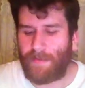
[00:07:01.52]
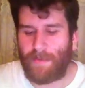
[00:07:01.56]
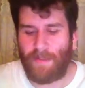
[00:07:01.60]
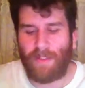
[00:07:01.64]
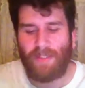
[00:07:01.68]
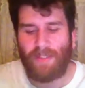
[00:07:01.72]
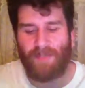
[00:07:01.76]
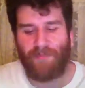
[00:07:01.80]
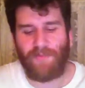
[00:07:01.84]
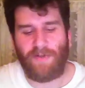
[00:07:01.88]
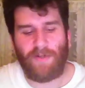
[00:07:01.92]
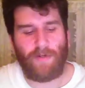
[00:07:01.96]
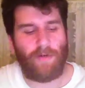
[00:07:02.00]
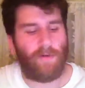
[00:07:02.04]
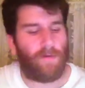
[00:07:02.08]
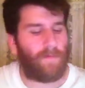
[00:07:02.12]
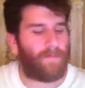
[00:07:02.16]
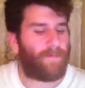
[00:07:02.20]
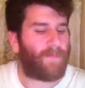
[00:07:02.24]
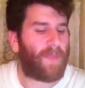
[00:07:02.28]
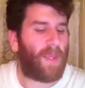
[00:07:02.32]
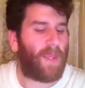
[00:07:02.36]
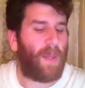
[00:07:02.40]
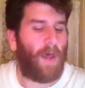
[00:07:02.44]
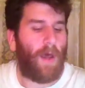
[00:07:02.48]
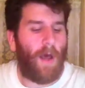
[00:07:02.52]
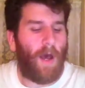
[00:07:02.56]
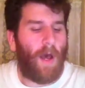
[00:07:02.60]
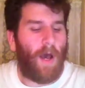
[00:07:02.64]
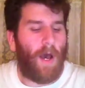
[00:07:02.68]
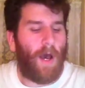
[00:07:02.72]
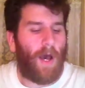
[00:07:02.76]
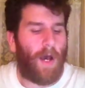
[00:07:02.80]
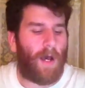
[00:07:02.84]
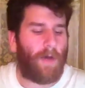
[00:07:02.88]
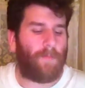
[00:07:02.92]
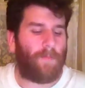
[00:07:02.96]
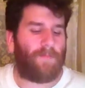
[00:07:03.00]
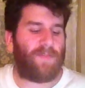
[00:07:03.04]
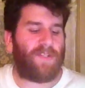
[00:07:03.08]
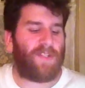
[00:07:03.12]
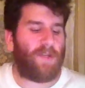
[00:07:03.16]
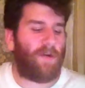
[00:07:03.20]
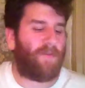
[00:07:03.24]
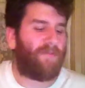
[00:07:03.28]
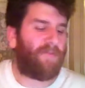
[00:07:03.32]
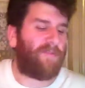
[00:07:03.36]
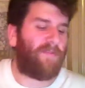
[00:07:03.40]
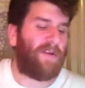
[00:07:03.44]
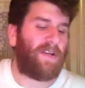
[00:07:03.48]
so that's pretty cool.
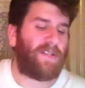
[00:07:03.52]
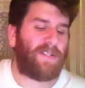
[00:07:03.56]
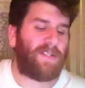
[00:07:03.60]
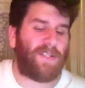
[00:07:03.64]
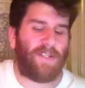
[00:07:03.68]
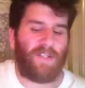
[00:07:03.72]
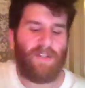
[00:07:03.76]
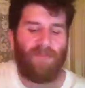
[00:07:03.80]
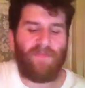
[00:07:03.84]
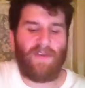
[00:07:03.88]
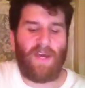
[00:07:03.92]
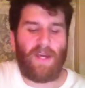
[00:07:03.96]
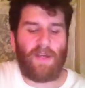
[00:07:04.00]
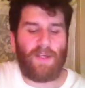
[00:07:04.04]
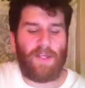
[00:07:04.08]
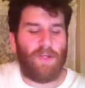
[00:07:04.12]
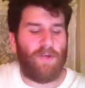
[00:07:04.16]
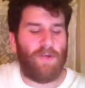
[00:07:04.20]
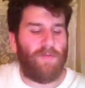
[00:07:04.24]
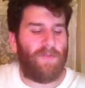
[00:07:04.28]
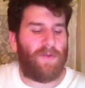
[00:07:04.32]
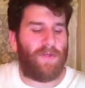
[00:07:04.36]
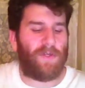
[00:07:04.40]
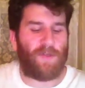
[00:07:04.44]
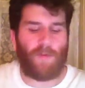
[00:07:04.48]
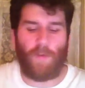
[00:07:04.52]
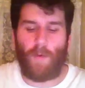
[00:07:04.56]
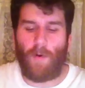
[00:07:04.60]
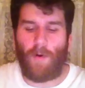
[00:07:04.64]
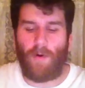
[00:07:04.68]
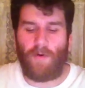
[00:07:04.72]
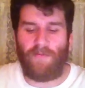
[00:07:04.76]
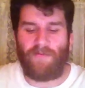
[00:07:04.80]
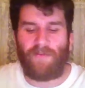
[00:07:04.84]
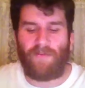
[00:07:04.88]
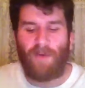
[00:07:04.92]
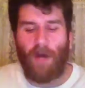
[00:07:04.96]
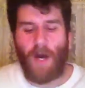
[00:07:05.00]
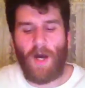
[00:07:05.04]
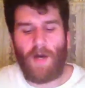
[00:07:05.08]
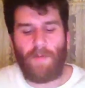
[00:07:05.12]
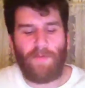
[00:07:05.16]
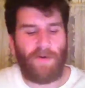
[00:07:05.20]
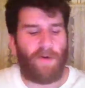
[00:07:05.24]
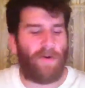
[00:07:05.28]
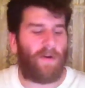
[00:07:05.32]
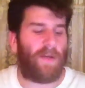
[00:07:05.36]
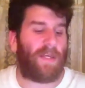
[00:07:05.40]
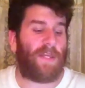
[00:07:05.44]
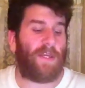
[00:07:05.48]
So for races, you've got human, dwarf,
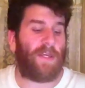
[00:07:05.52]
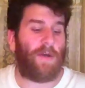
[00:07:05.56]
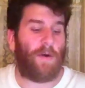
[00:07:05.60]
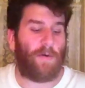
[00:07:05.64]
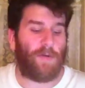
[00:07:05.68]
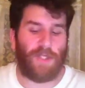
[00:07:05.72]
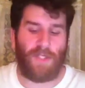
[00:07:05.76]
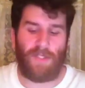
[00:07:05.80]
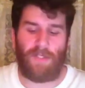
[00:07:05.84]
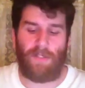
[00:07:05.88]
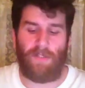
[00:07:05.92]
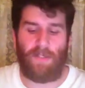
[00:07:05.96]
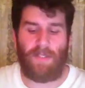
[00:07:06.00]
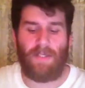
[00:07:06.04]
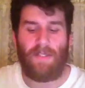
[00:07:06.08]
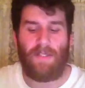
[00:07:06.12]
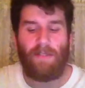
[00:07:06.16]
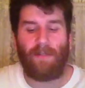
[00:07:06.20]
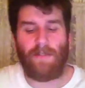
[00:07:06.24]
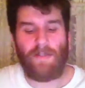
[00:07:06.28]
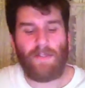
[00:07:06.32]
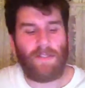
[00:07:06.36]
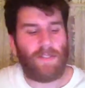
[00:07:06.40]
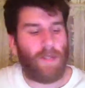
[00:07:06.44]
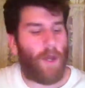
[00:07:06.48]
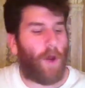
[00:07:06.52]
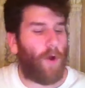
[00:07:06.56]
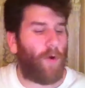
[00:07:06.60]
gobber, Eosian, Niz,